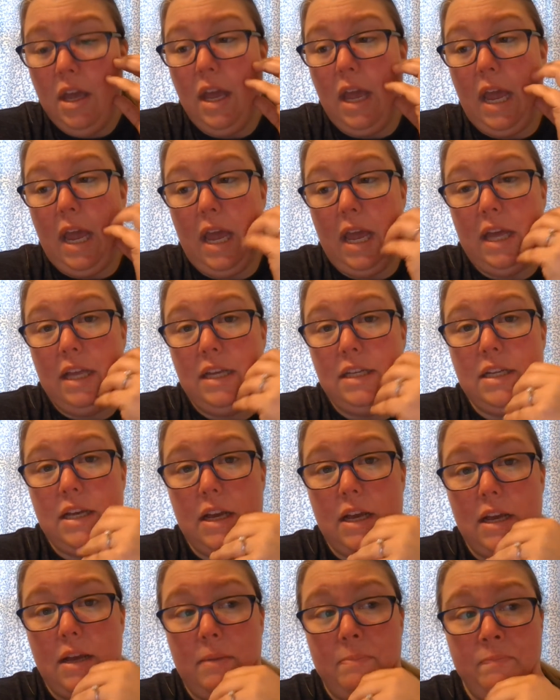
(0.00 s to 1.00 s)

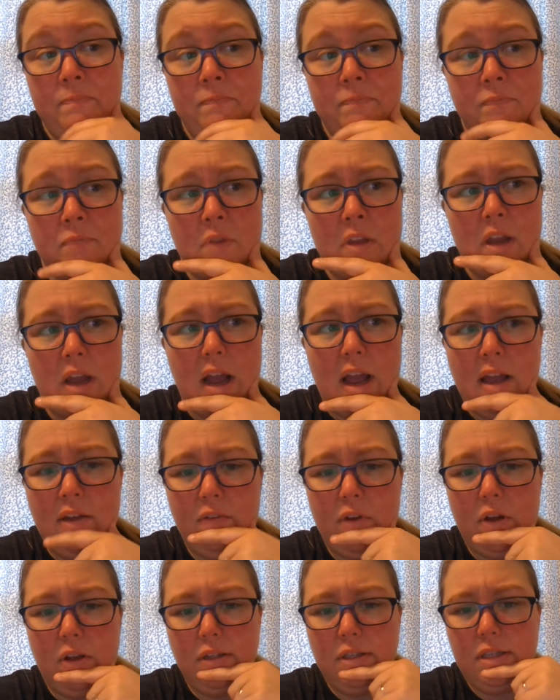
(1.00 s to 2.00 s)
And I've
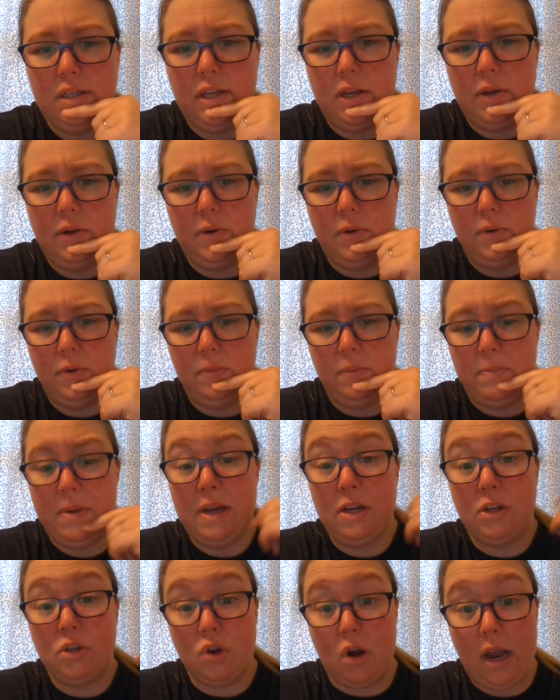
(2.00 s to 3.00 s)
also
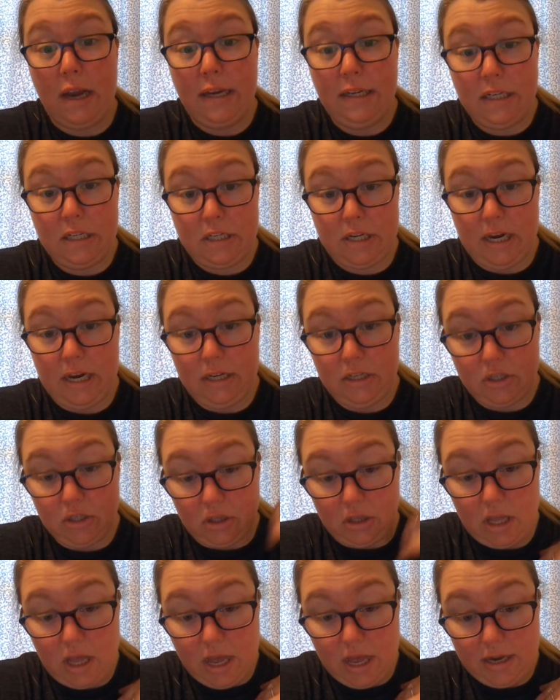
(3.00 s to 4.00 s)
been trying to change a
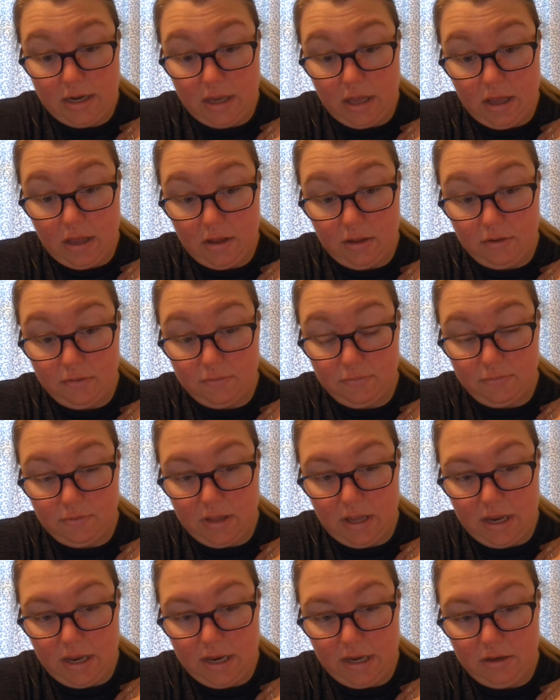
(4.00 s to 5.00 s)
lot of
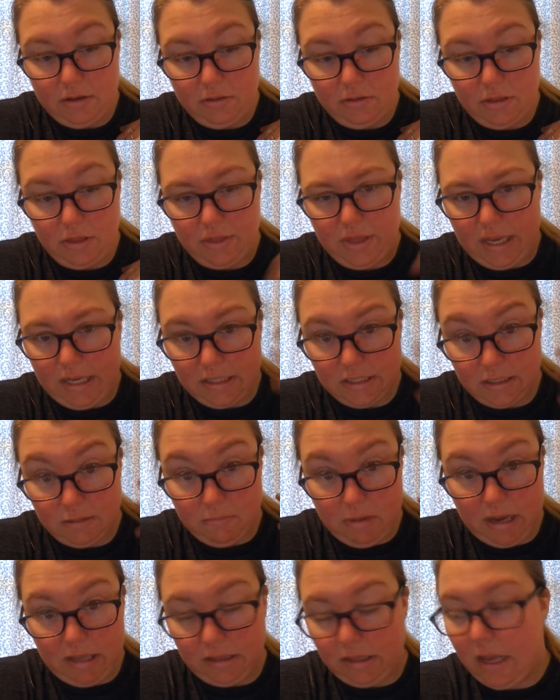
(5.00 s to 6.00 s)
the things in
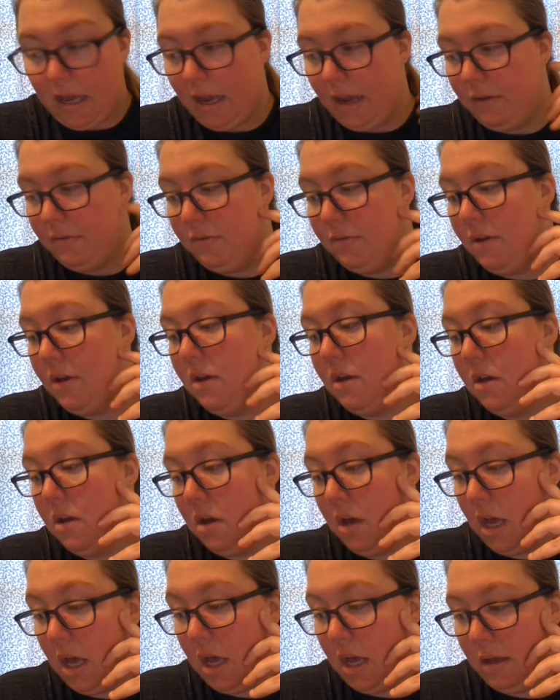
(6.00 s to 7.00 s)
my life.
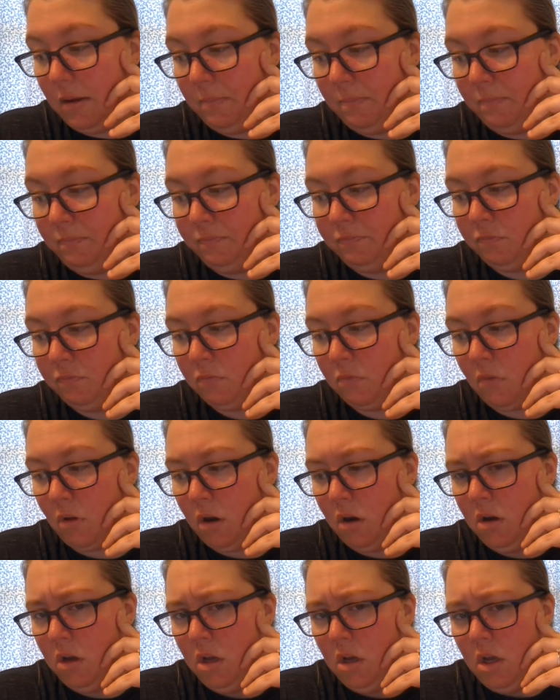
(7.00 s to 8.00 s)

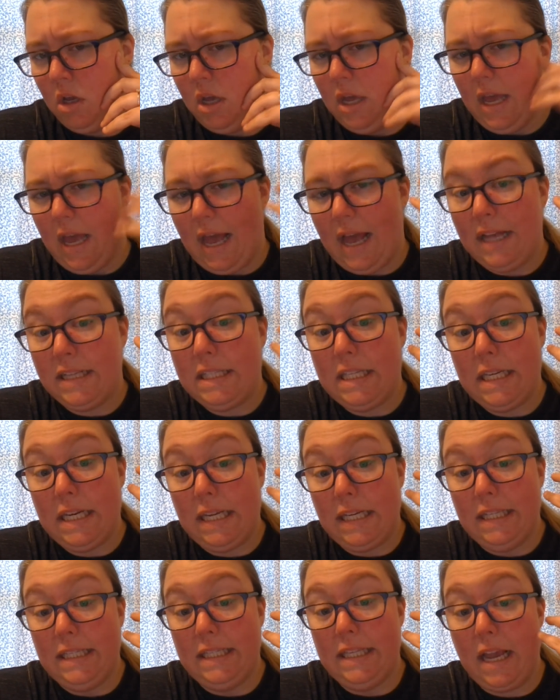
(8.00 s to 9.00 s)
As an
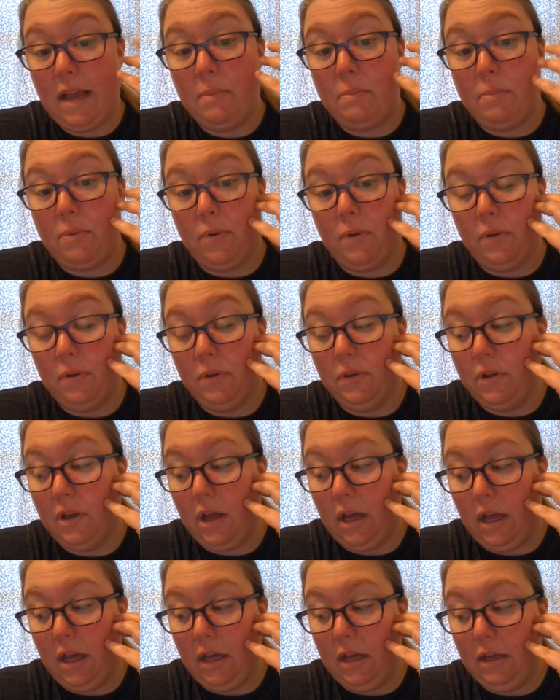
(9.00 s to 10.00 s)
example,
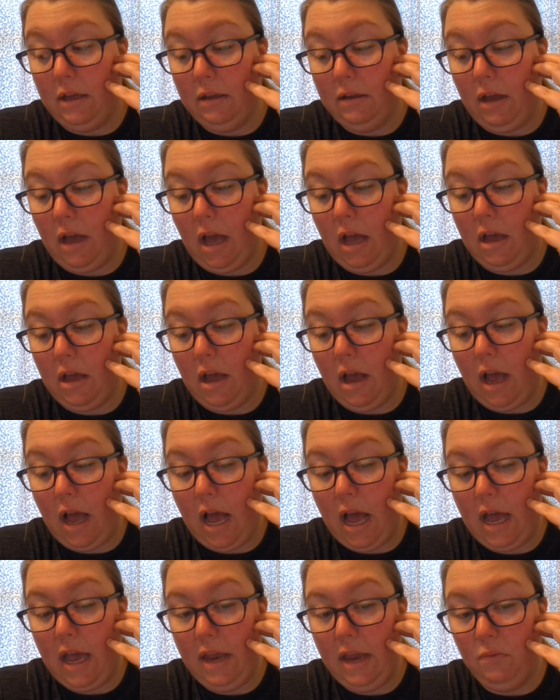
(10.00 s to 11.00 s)

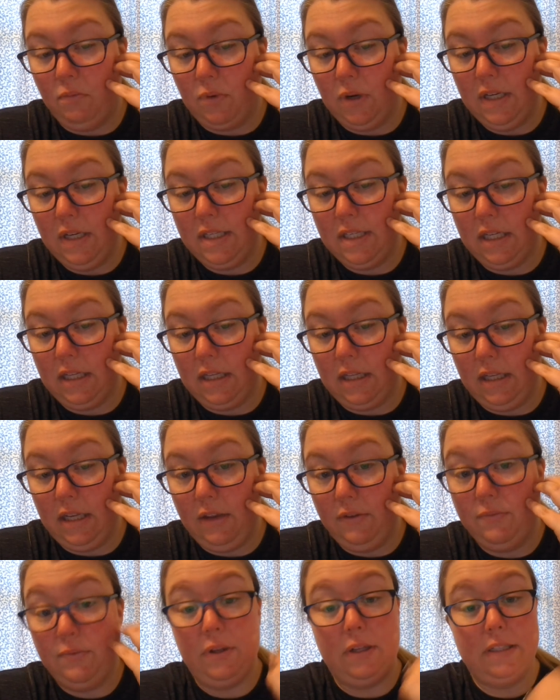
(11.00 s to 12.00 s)
I recently
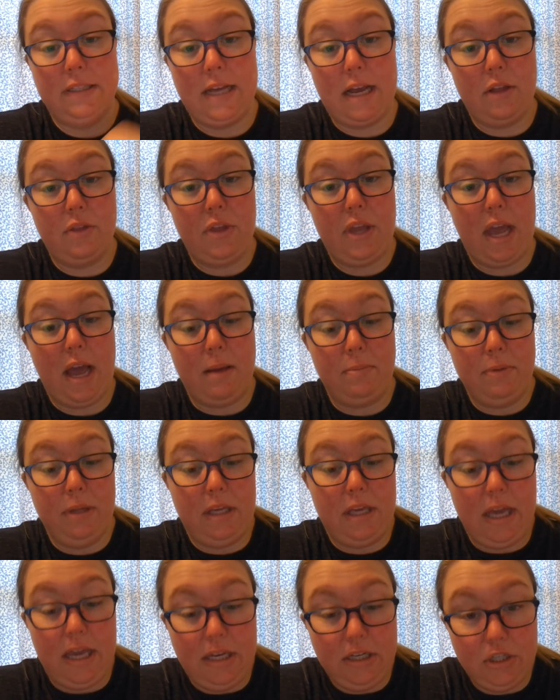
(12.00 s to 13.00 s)
filled out the
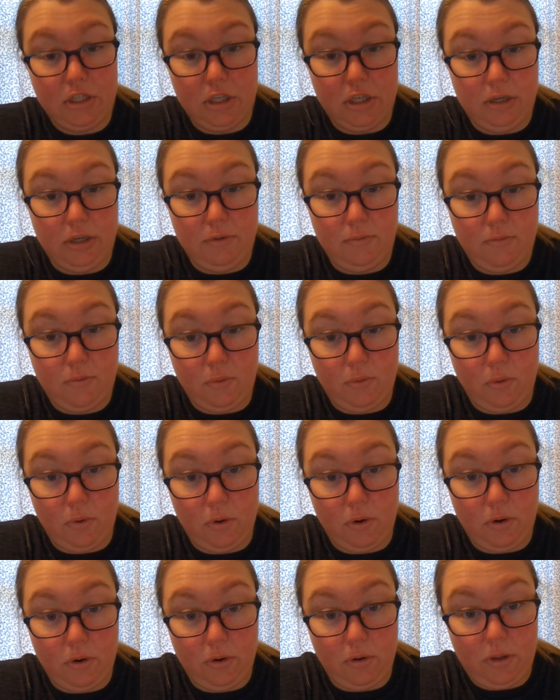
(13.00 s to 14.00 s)
application
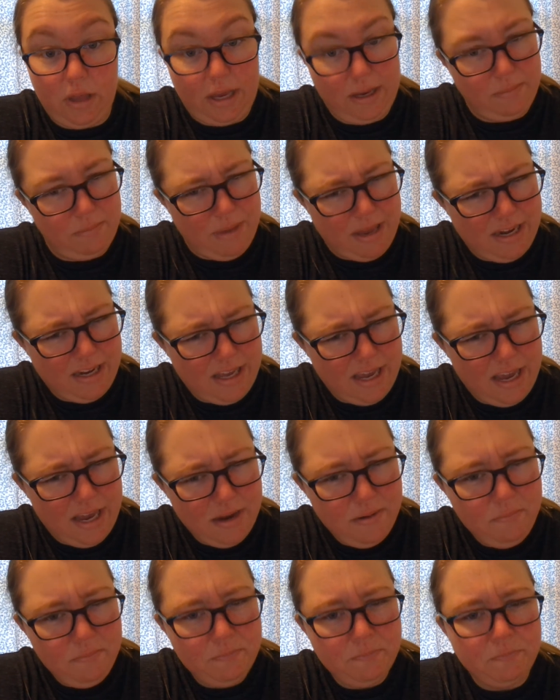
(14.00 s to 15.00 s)
for
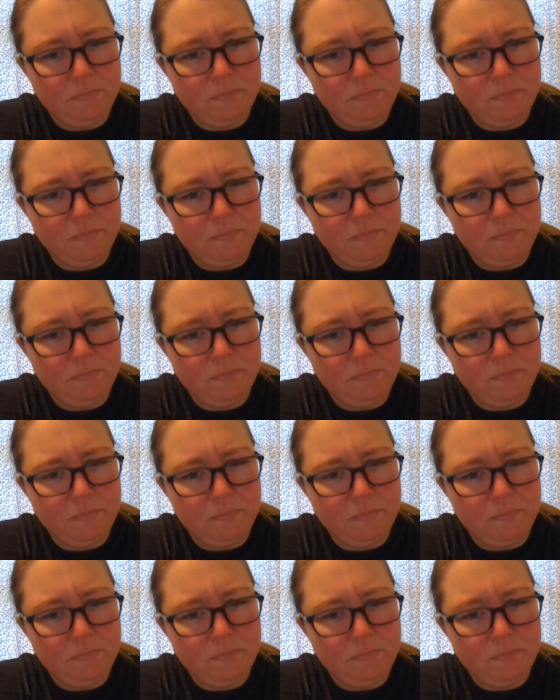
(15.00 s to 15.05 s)
Medicaid,